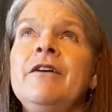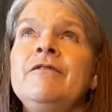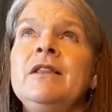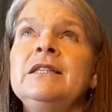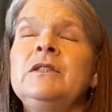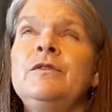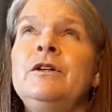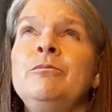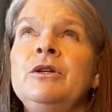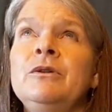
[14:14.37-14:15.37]
this
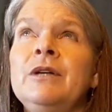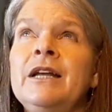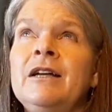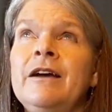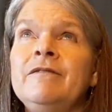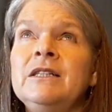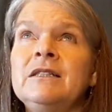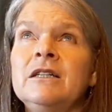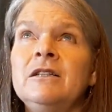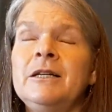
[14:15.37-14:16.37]
full moon and of
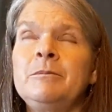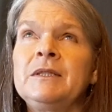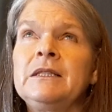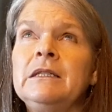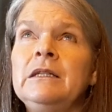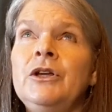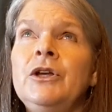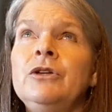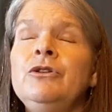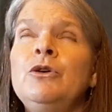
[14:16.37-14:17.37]
this eclipse.
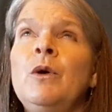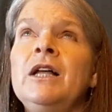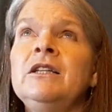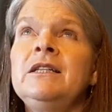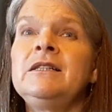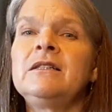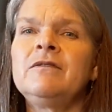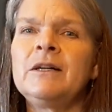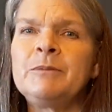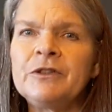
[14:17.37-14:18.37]
New qualities of
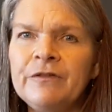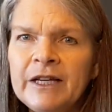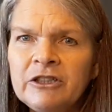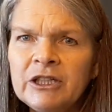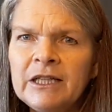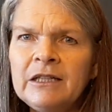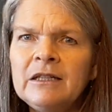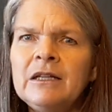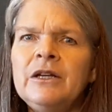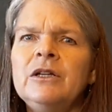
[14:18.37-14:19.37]
observation,
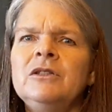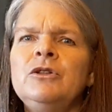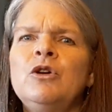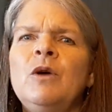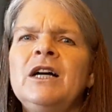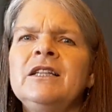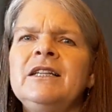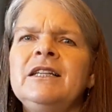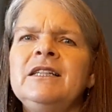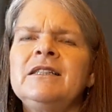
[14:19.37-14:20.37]
new
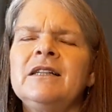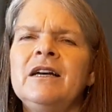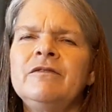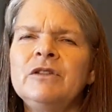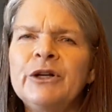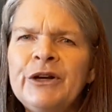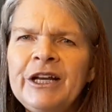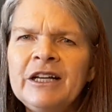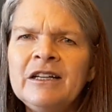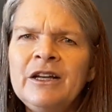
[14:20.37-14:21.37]
qualities of
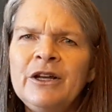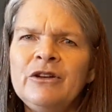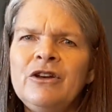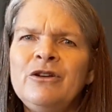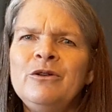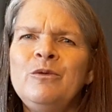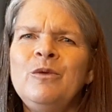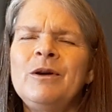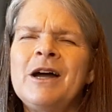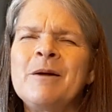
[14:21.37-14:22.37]
learning, new
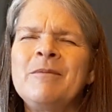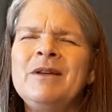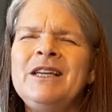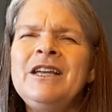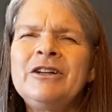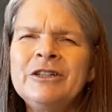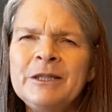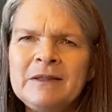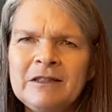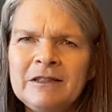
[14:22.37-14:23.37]

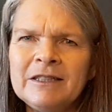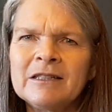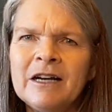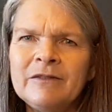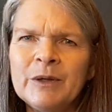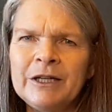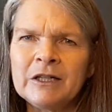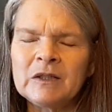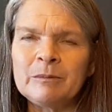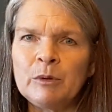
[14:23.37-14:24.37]
eagerness to discover and
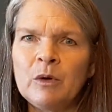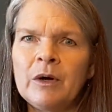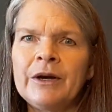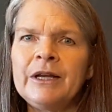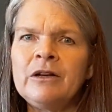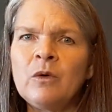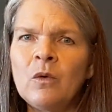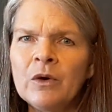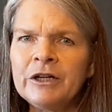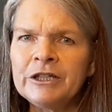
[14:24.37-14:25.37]
explore in
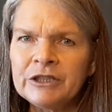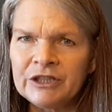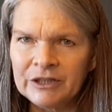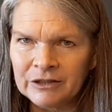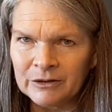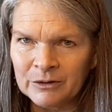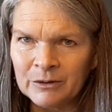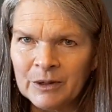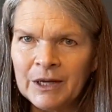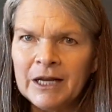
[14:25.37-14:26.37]
order
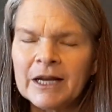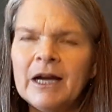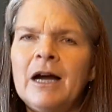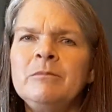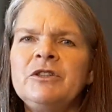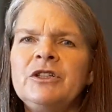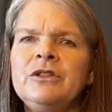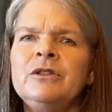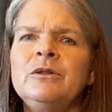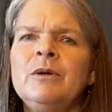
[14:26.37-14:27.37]
to come
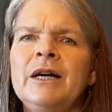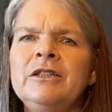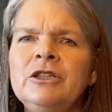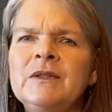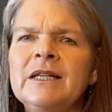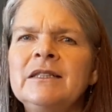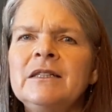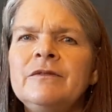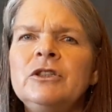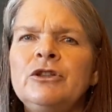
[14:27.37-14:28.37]
to a new sense
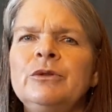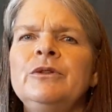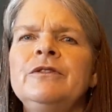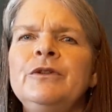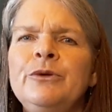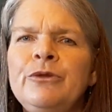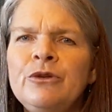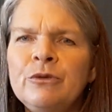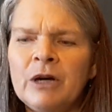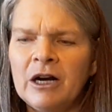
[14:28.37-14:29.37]
of the truth of who
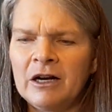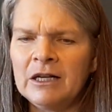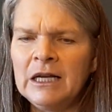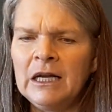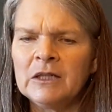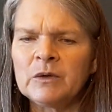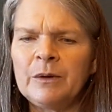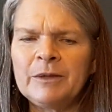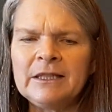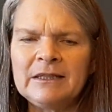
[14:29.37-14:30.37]
you are. So I
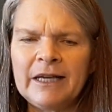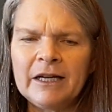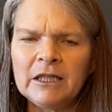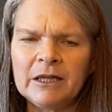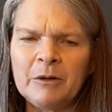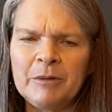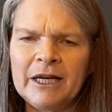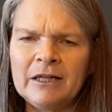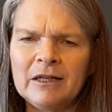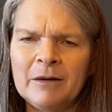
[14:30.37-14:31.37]
want to say a little
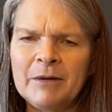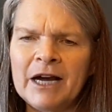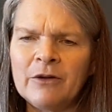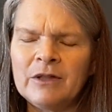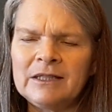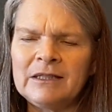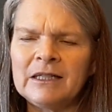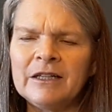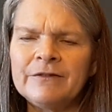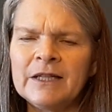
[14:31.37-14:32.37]
bit about the
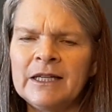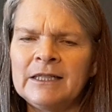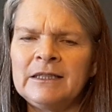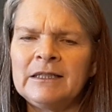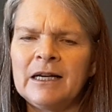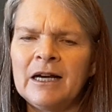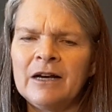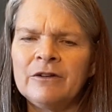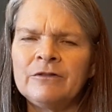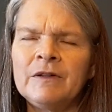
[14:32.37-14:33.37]
significance
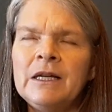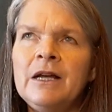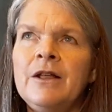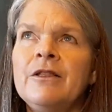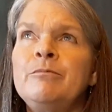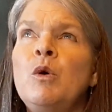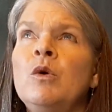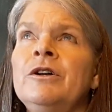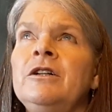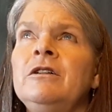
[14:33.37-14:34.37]
of the
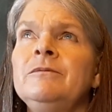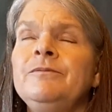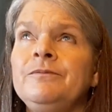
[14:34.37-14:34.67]
portal